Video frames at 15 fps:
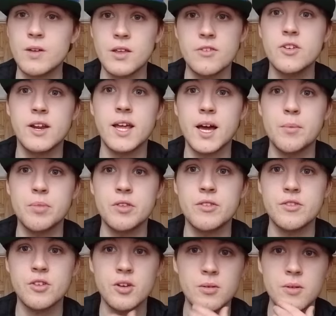It's going to happen
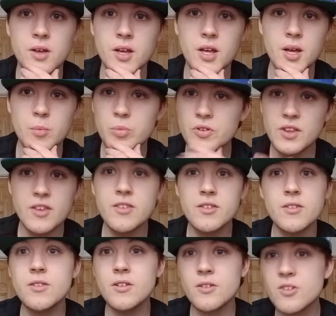soon. But
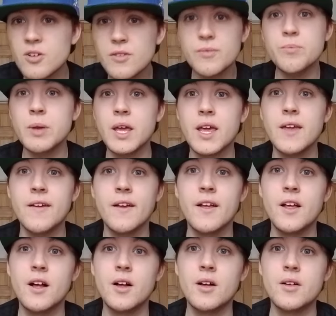this could be
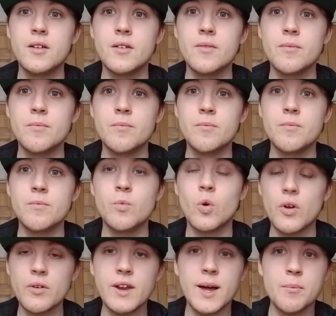
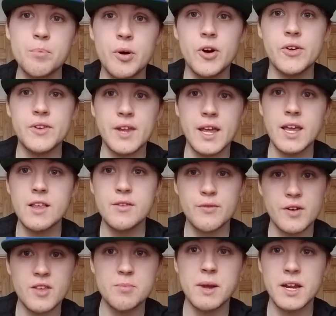what Lampard needs
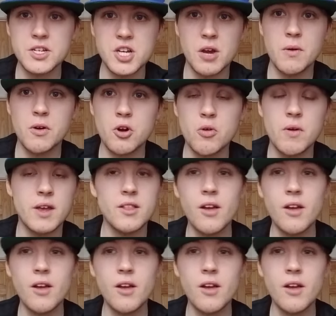for his managerial career.